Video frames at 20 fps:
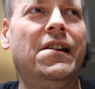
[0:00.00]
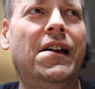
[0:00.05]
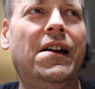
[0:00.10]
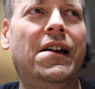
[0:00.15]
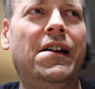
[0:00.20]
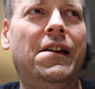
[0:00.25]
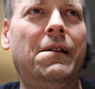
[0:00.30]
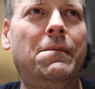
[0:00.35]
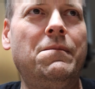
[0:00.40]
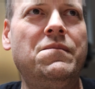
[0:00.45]

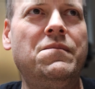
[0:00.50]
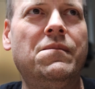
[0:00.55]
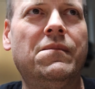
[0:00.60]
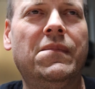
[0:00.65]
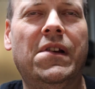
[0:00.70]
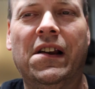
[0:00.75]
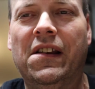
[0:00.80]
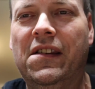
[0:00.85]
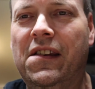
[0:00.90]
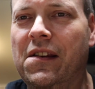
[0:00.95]
Um,
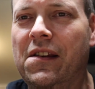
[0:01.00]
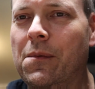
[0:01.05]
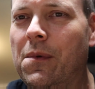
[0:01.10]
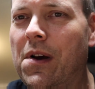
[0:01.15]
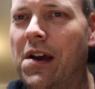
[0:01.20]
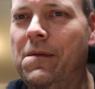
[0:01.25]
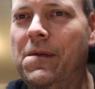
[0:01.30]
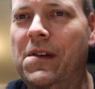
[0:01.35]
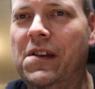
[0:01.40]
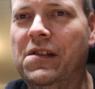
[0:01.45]
like I said, the
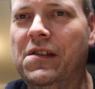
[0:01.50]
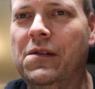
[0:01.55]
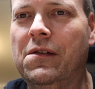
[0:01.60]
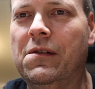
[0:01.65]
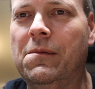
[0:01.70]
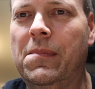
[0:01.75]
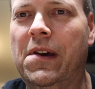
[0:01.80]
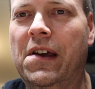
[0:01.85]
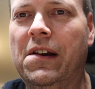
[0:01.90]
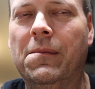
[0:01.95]
wife is
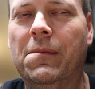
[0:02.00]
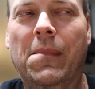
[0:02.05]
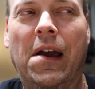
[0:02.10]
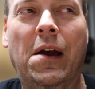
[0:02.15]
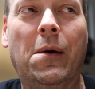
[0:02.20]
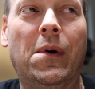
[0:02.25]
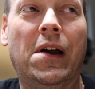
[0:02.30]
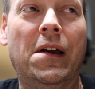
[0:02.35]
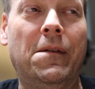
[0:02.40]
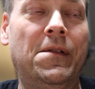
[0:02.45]
doing better.
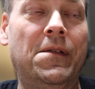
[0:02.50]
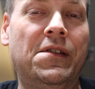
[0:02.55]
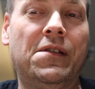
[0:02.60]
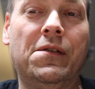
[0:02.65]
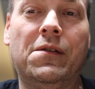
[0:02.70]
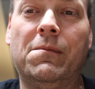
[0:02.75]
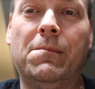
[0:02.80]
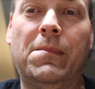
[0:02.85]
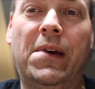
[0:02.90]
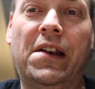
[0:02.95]
My wife is
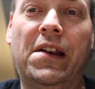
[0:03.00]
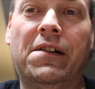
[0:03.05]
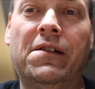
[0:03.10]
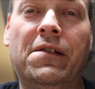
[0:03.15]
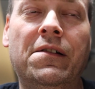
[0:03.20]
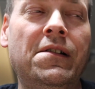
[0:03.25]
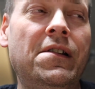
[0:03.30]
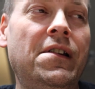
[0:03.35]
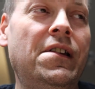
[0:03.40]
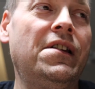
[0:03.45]
doing
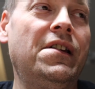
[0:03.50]
better.